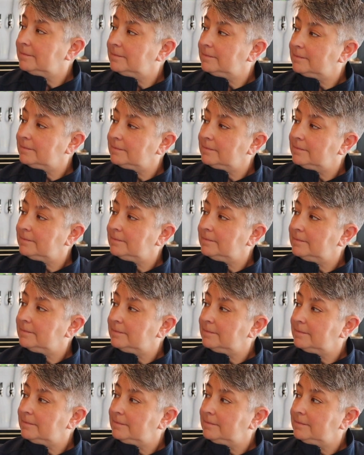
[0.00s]

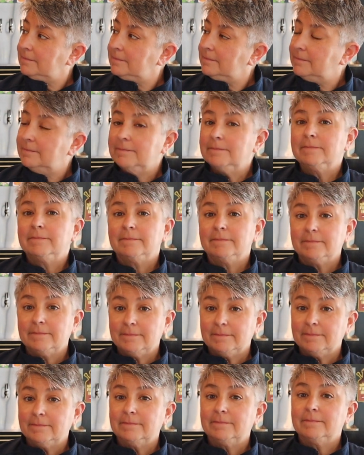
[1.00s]

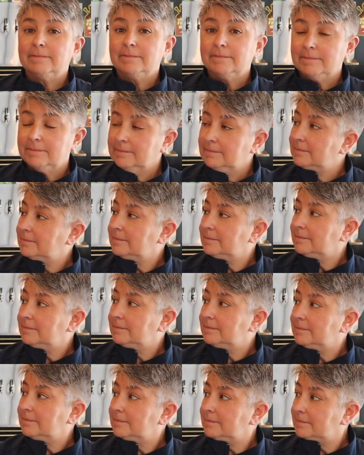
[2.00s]

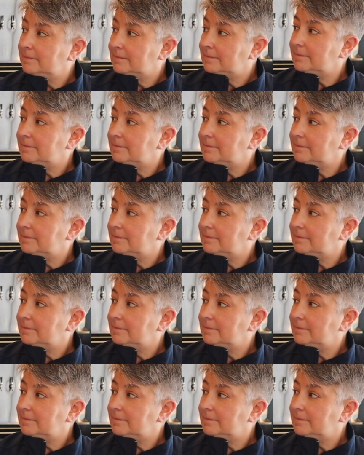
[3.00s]
(silent)